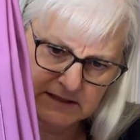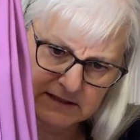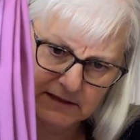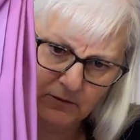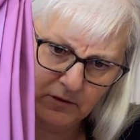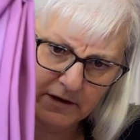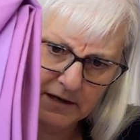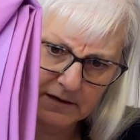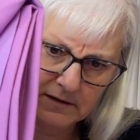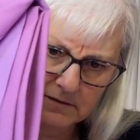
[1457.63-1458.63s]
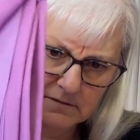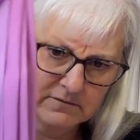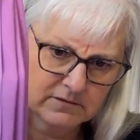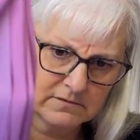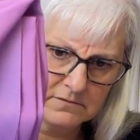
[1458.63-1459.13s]
the orchid.
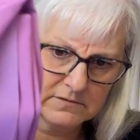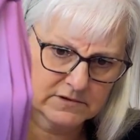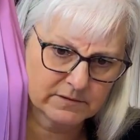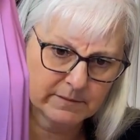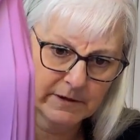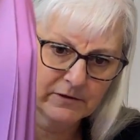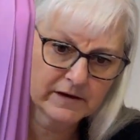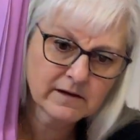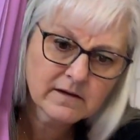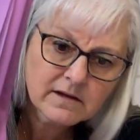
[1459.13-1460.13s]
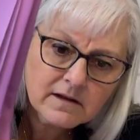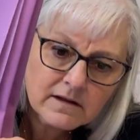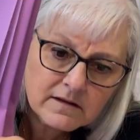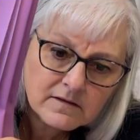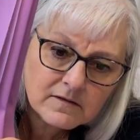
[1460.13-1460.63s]
Which way am I going?
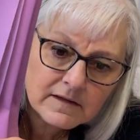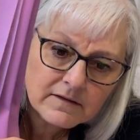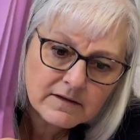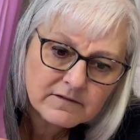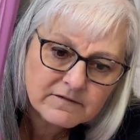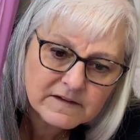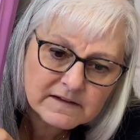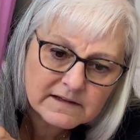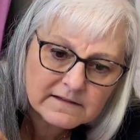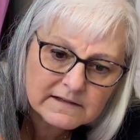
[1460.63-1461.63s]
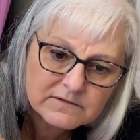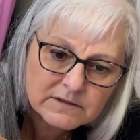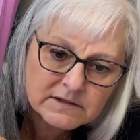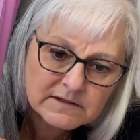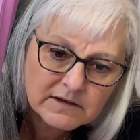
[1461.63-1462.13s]
So I have a feeling this
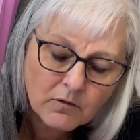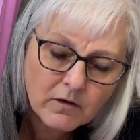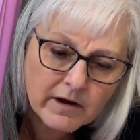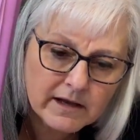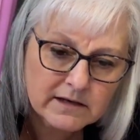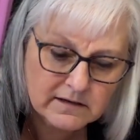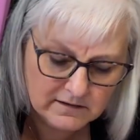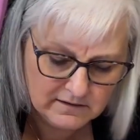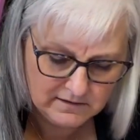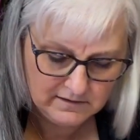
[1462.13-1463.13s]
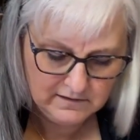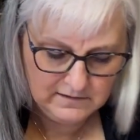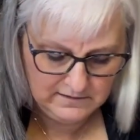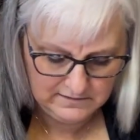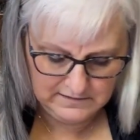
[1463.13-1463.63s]
one is the orchid,
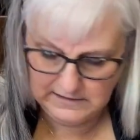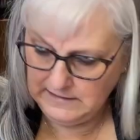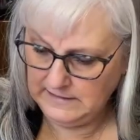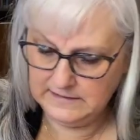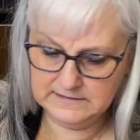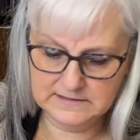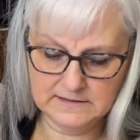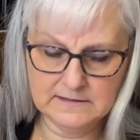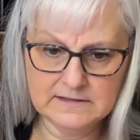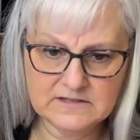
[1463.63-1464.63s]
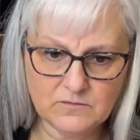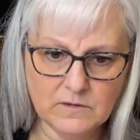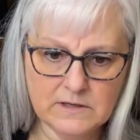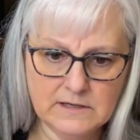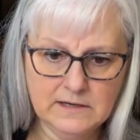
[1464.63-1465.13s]
and this
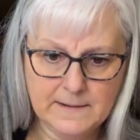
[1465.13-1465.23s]
one